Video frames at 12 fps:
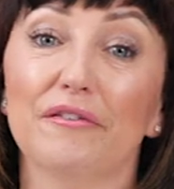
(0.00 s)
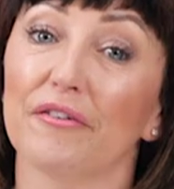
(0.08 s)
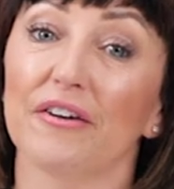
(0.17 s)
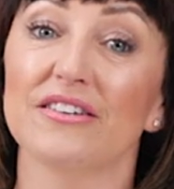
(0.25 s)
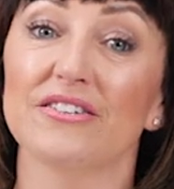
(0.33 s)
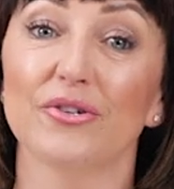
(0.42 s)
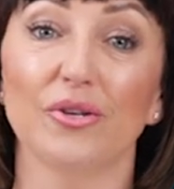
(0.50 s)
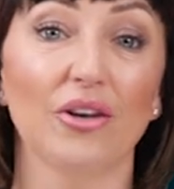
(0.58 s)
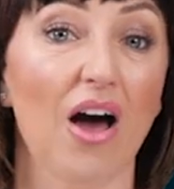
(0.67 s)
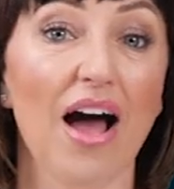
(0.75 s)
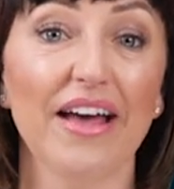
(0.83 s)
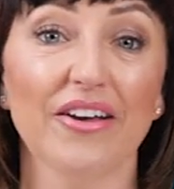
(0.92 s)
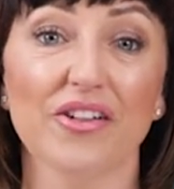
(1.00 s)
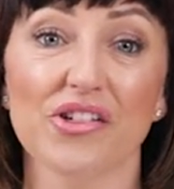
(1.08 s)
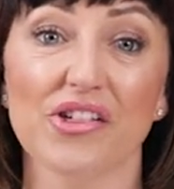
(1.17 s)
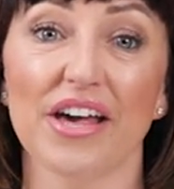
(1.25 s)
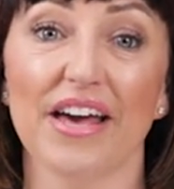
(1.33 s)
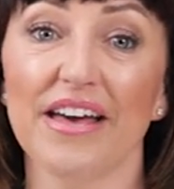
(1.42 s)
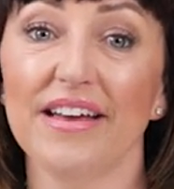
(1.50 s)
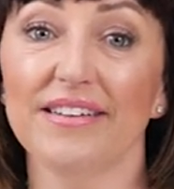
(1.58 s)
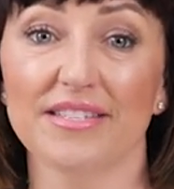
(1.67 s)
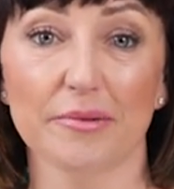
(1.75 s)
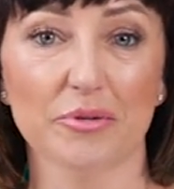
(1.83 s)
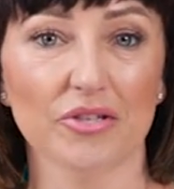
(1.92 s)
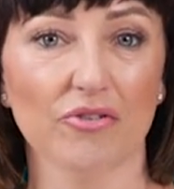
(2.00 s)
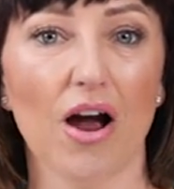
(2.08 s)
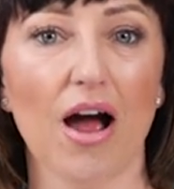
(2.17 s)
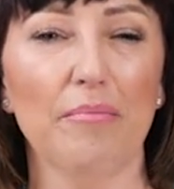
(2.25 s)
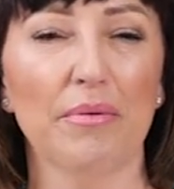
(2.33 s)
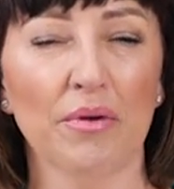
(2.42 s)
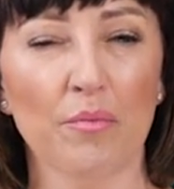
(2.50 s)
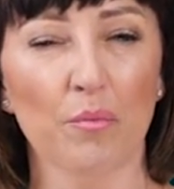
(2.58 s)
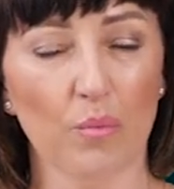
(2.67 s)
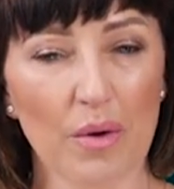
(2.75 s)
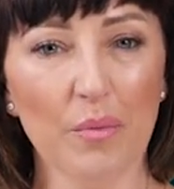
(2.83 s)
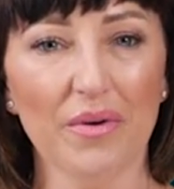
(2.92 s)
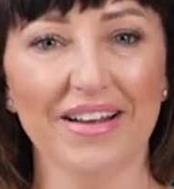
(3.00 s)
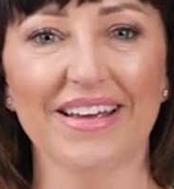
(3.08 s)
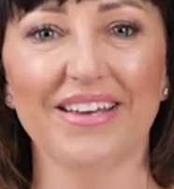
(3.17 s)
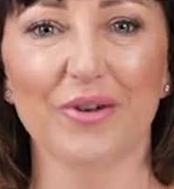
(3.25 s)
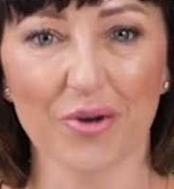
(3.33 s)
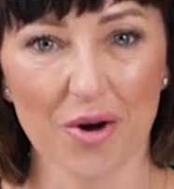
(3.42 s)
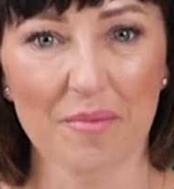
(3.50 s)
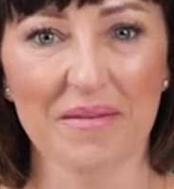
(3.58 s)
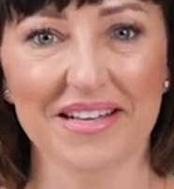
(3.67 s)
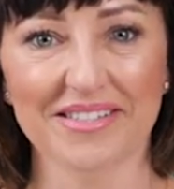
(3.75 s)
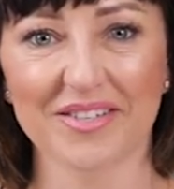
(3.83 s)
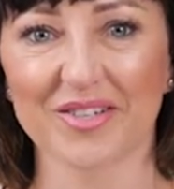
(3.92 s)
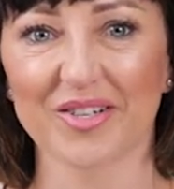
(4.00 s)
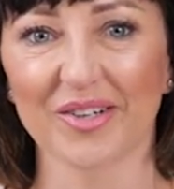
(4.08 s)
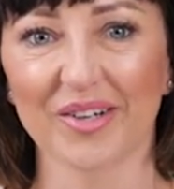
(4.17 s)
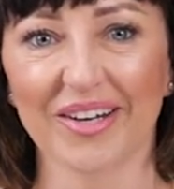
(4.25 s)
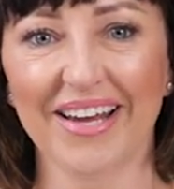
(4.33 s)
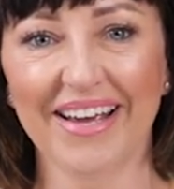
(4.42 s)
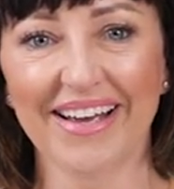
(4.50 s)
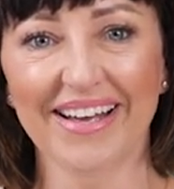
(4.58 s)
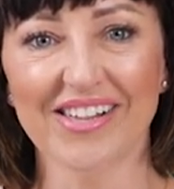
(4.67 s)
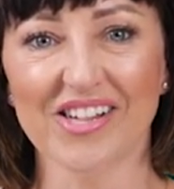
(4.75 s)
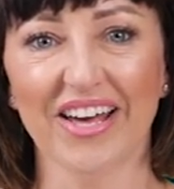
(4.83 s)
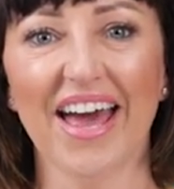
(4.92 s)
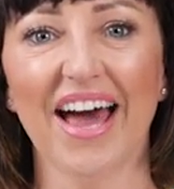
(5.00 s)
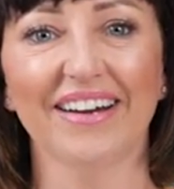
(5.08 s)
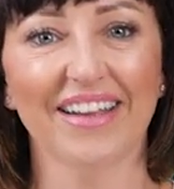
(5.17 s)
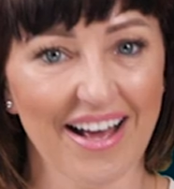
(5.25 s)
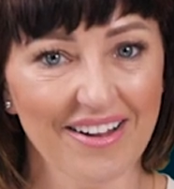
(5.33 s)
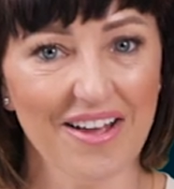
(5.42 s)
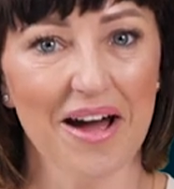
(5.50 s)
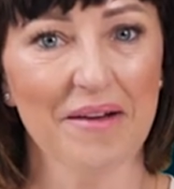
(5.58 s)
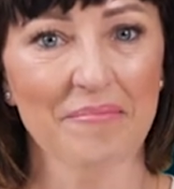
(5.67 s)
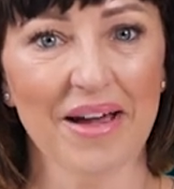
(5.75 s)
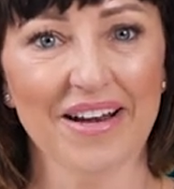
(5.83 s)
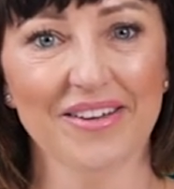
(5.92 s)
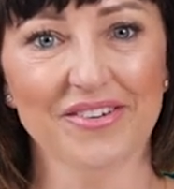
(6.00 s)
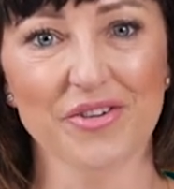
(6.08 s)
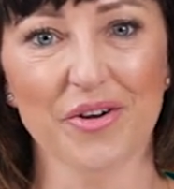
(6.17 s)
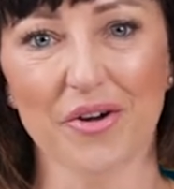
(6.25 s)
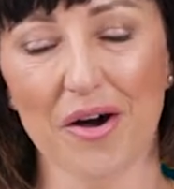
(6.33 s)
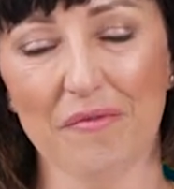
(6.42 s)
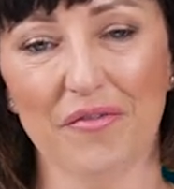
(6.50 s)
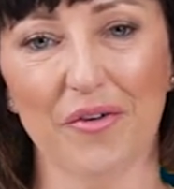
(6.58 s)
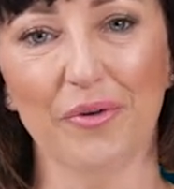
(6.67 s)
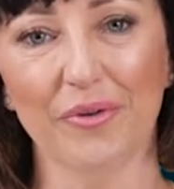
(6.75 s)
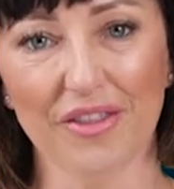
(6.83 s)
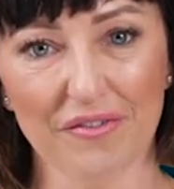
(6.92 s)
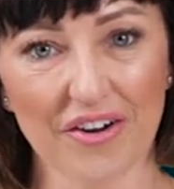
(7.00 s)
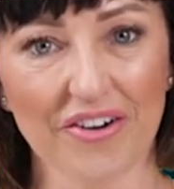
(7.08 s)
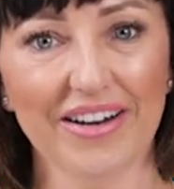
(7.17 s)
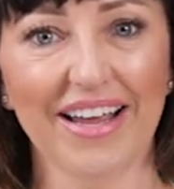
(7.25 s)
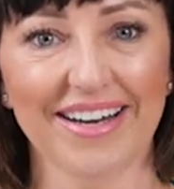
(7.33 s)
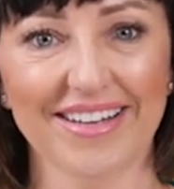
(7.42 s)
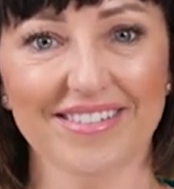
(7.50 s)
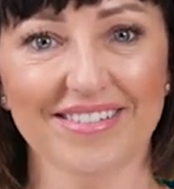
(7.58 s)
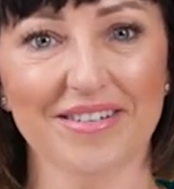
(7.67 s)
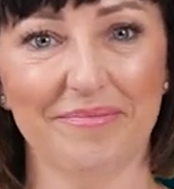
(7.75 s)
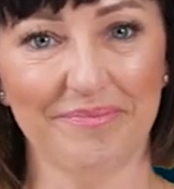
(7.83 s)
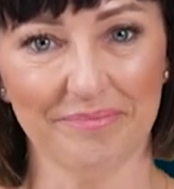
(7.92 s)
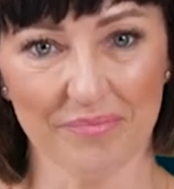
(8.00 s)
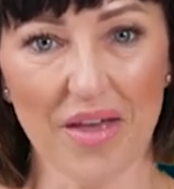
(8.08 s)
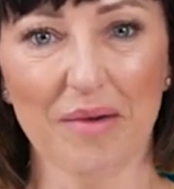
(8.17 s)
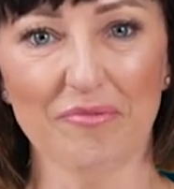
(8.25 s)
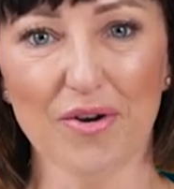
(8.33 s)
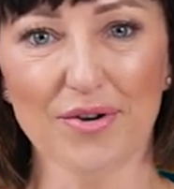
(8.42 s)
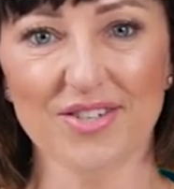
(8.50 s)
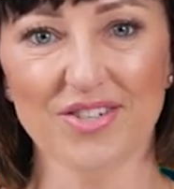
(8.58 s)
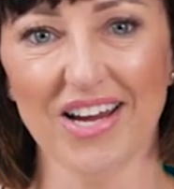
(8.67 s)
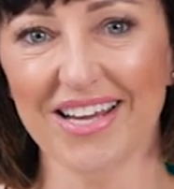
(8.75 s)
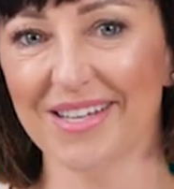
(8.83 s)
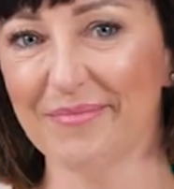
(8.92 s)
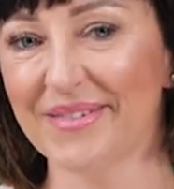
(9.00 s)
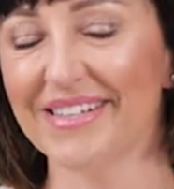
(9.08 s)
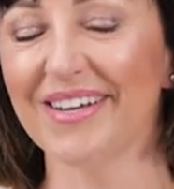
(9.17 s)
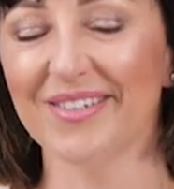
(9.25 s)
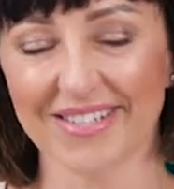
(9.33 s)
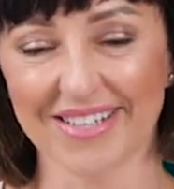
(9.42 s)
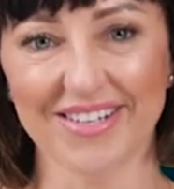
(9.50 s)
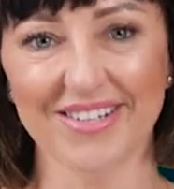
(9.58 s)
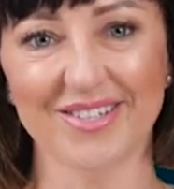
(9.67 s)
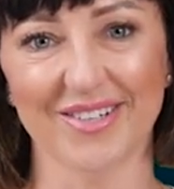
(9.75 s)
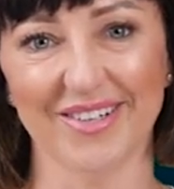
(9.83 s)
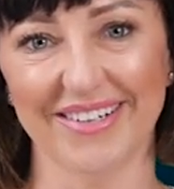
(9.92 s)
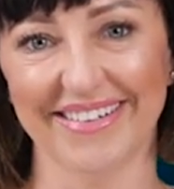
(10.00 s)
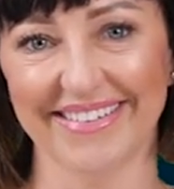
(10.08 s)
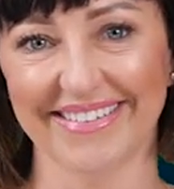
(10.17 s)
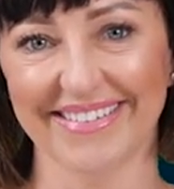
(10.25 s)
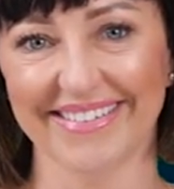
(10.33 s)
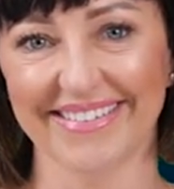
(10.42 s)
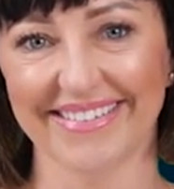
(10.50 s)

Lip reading: free to like, share, subscribe, and we want to hear your comments too. Check out kalkinemedia.com for all the very latest. I'm Rose Jacobs, and I'll see you soon.